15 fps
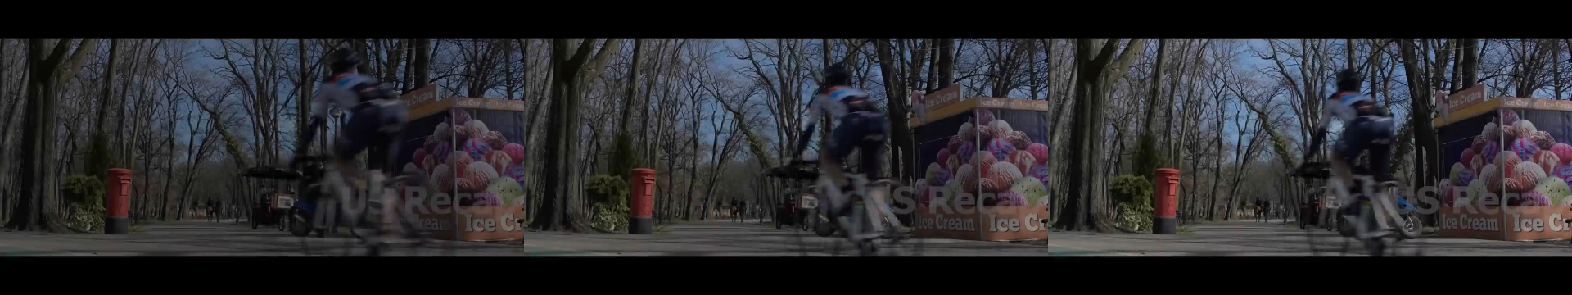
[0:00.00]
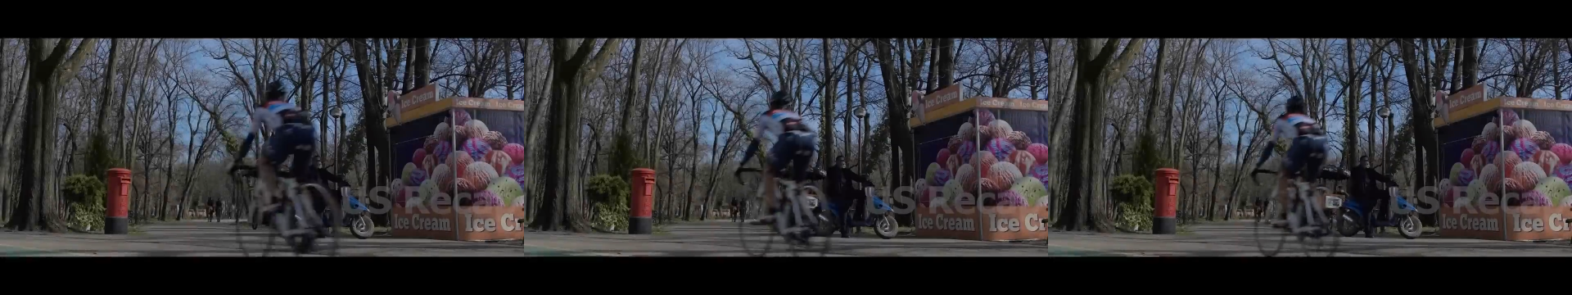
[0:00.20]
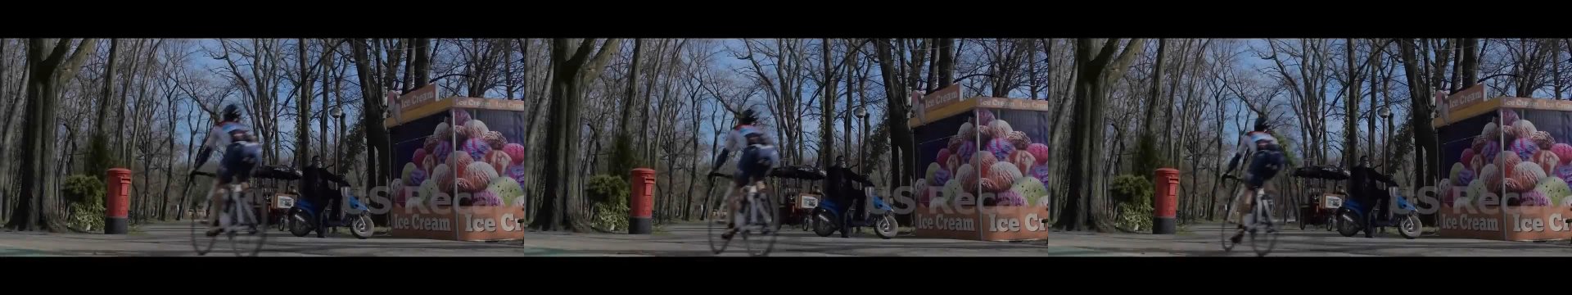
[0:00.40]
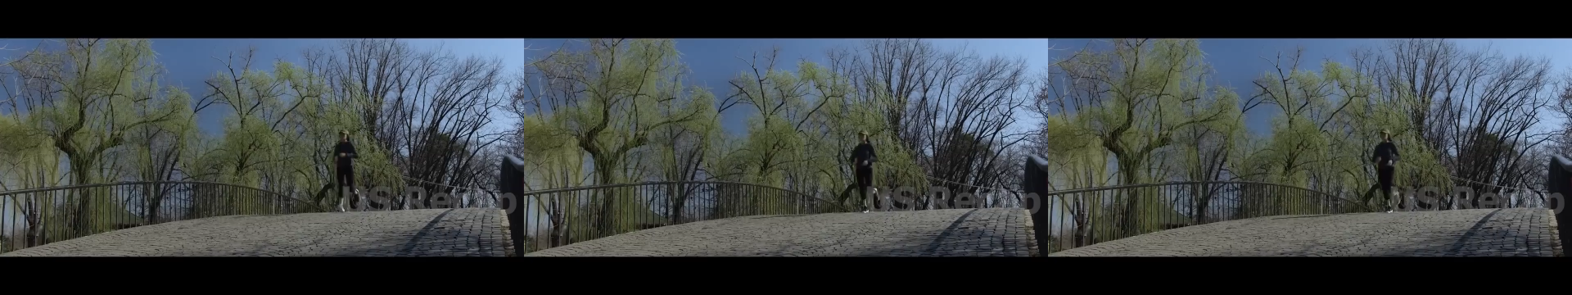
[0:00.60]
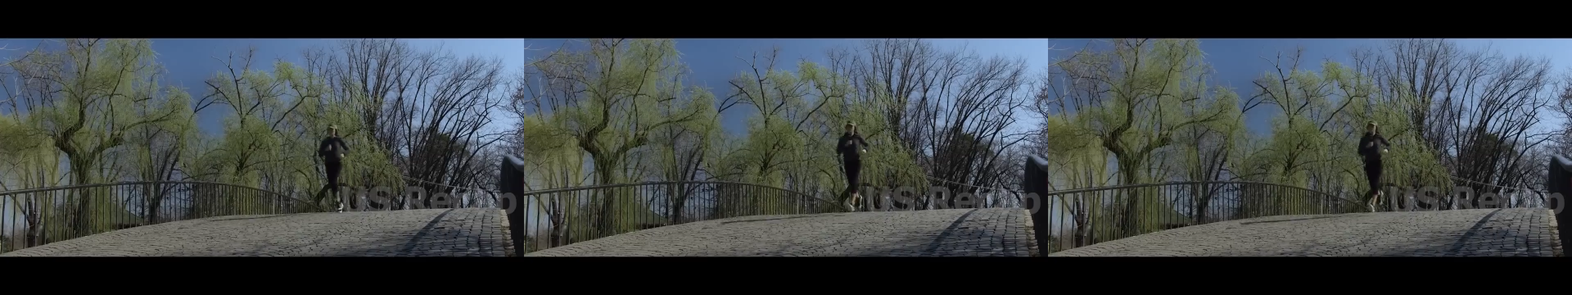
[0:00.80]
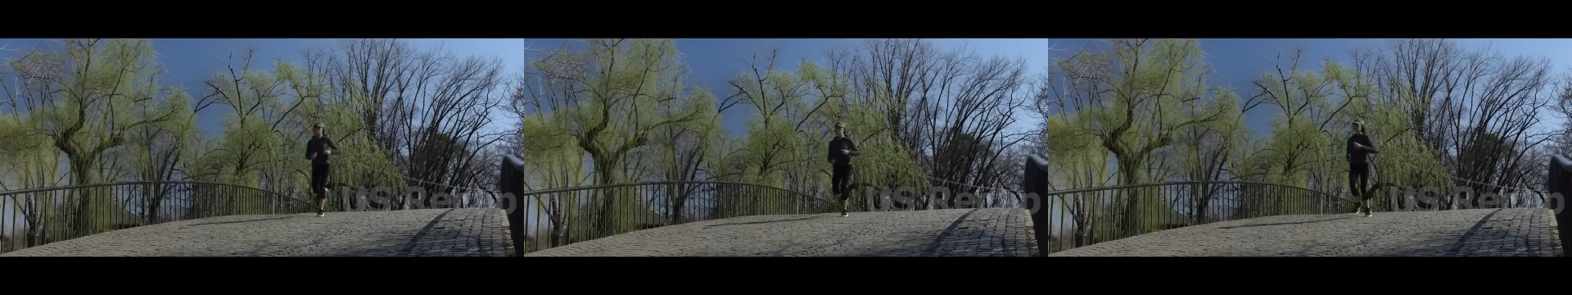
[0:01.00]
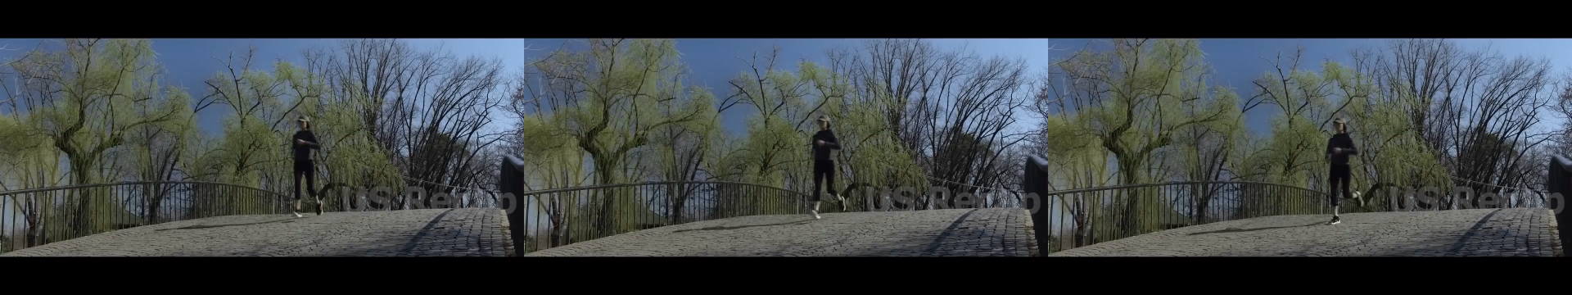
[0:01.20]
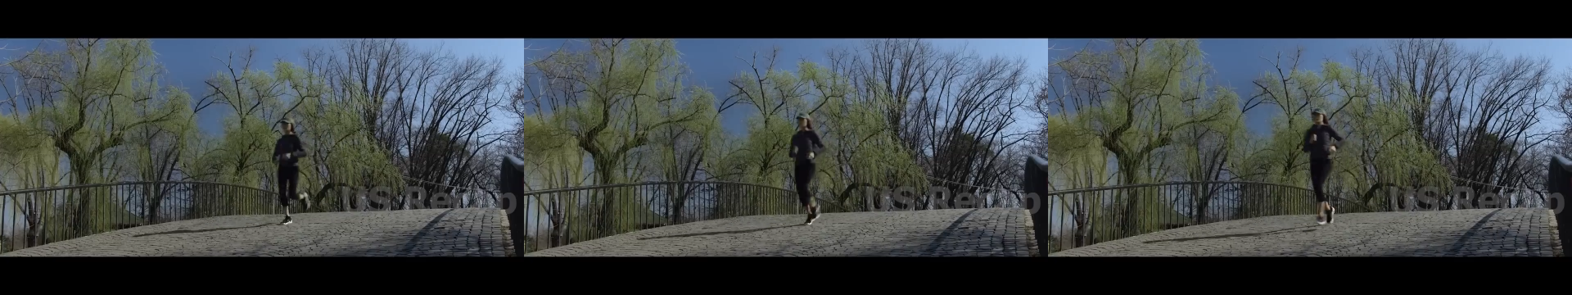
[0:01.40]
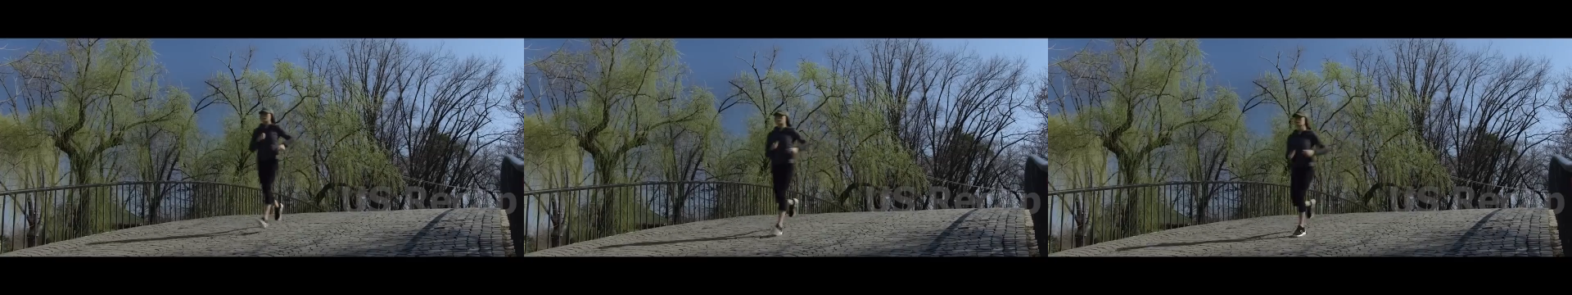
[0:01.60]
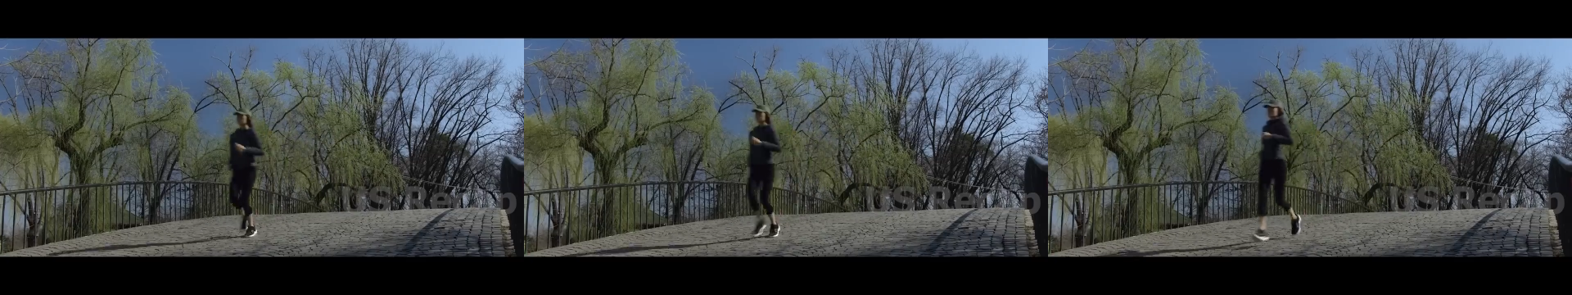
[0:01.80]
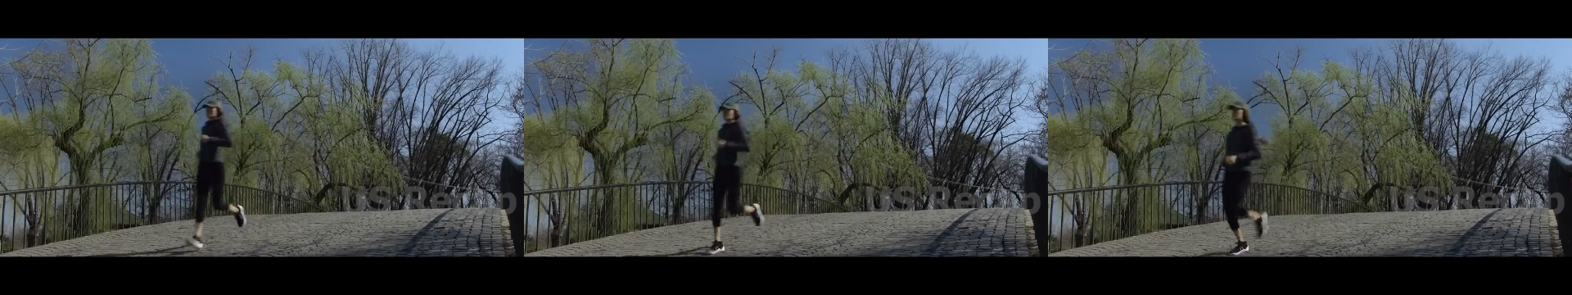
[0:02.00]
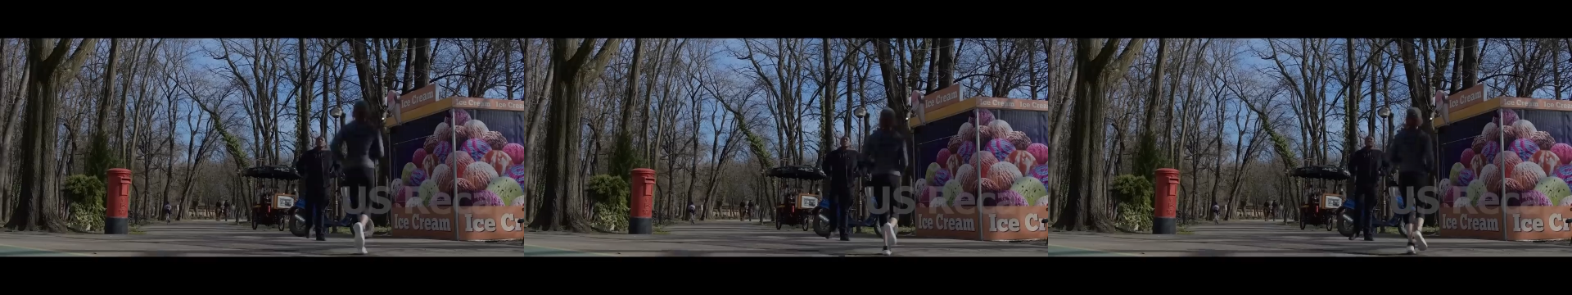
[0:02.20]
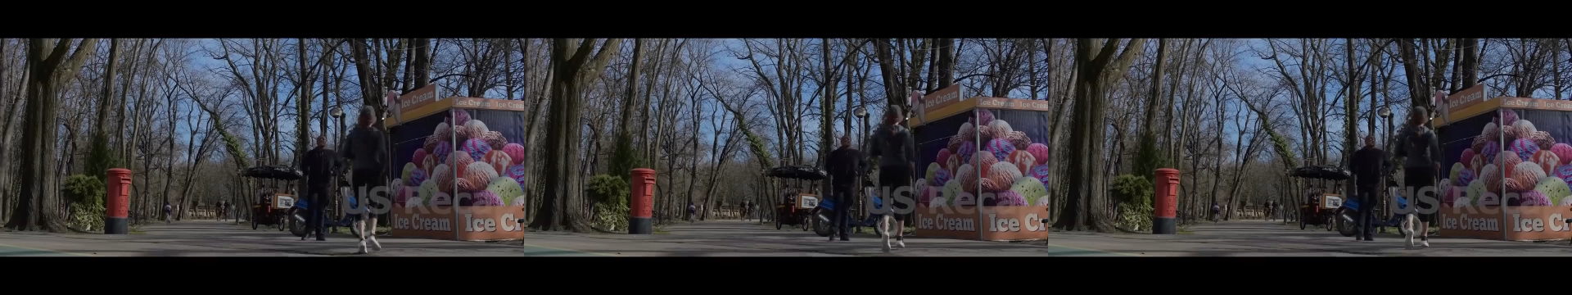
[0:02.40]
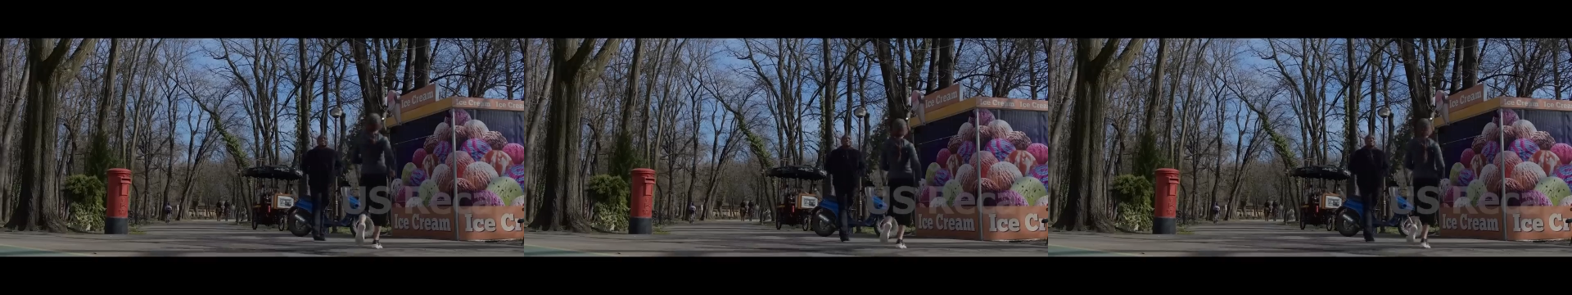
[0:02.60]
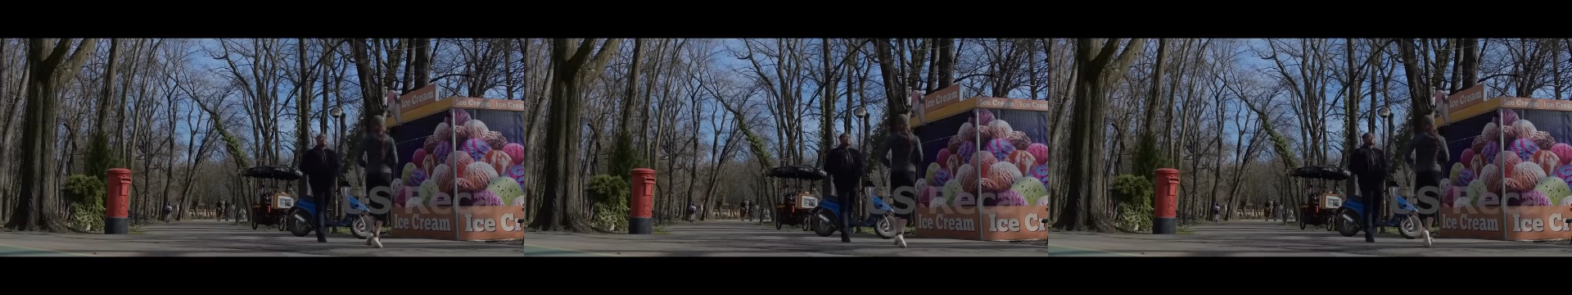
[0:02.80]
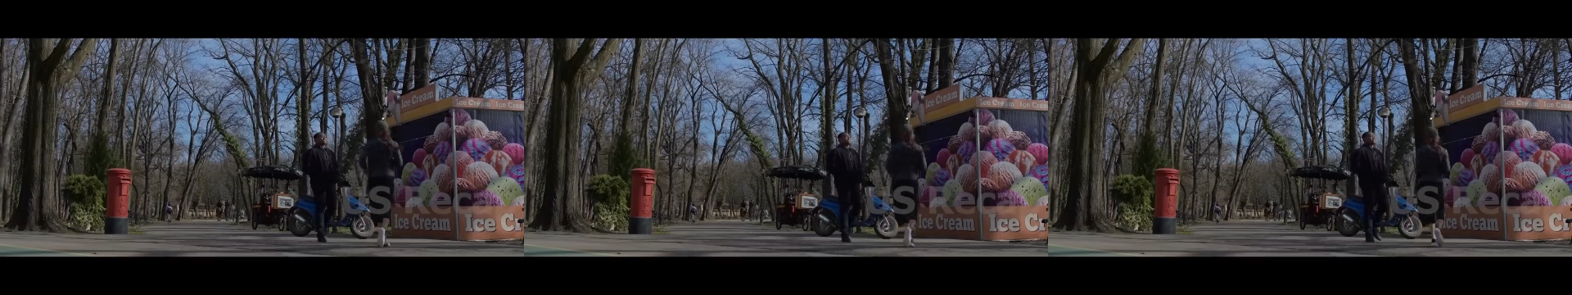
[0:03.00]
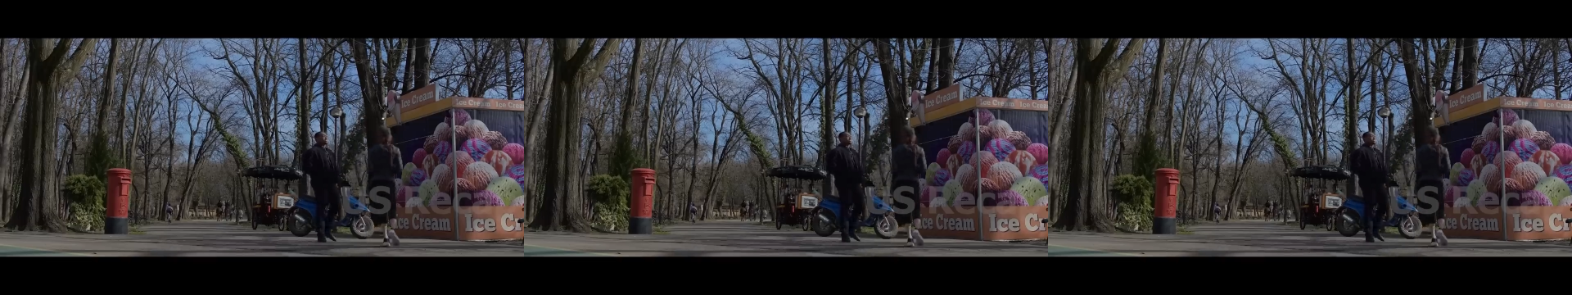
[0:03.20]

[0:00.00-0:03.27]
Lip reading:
(no speaker visible)